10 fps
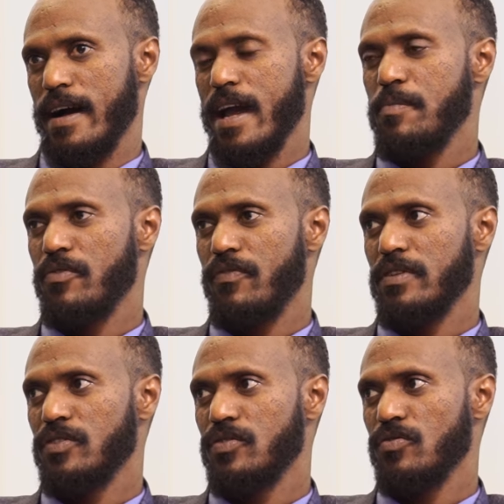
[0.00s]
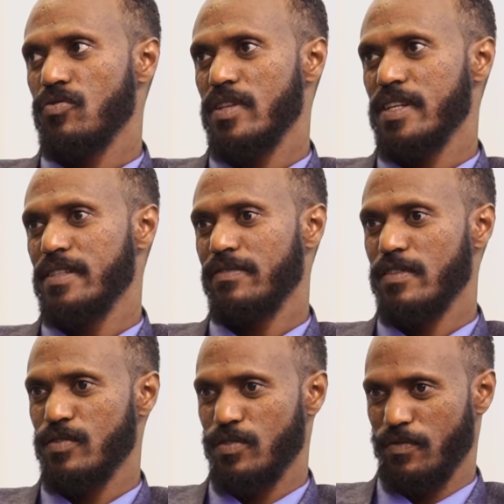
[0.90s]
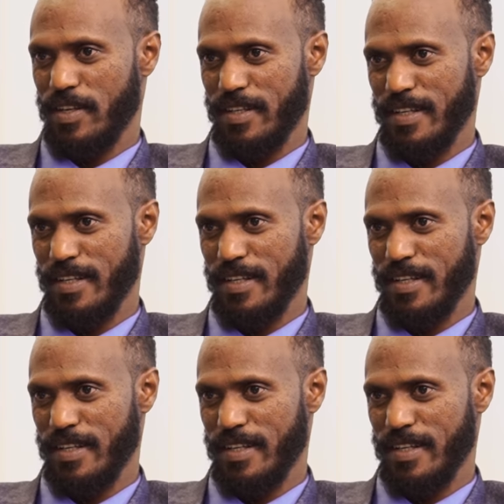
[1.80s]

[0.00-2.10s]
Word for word: I prefer to read philosophy,